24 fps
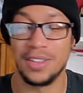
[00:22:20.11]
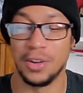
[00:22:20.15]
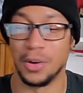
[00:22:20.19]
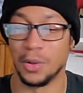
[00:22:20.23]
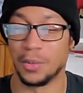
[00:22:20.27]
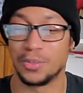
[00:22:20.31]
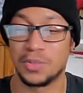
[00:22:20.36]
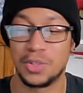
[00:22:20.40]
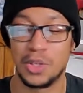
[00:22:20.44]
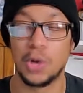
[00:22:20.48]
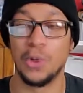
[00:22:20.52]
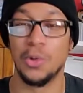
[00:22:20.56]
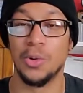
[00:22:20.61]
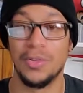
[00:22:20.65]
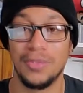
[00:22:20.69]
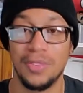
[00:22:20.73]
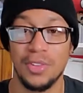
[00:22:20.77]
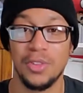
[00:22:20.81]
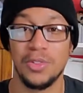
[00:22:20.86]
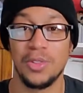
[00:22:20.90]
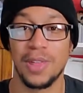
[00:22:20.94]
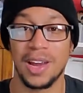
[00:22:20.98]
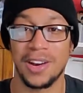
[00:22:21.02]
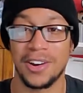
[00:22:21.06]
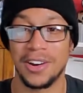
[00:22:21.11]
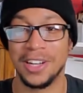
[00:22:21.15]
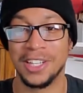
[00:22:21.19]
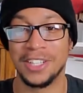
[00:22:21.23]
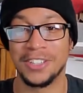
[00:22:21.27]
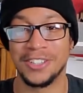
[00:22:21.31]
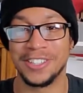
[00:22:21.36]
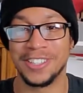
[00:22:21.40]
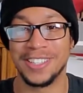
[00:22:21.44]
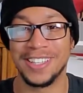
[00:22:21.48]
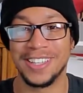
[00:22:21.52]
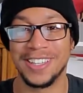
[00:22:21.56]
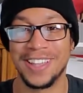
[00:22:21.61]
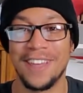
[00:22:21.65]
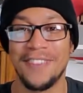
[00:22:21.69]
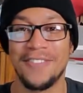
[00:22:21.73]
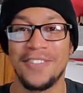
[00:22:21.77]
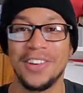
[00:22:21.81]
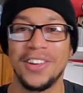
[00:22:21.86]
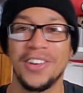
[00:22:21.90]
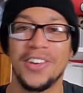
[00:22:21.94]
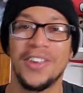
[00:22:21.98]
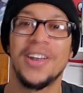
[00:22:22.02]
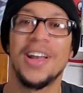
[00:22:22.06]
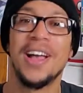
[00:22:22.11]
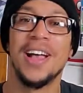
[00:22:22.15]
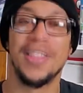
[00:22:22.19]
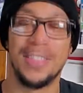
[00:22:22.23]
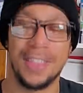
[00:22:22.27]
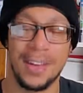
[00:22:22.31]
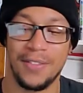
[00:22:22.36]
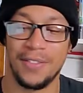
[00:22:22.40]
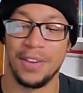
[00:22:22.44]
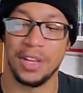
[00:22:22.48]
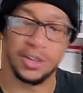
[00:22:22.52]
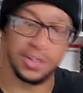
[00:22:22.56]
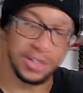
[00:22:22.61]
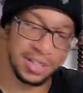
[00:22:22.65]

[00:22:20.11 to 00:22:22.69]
two of you that are interested in that video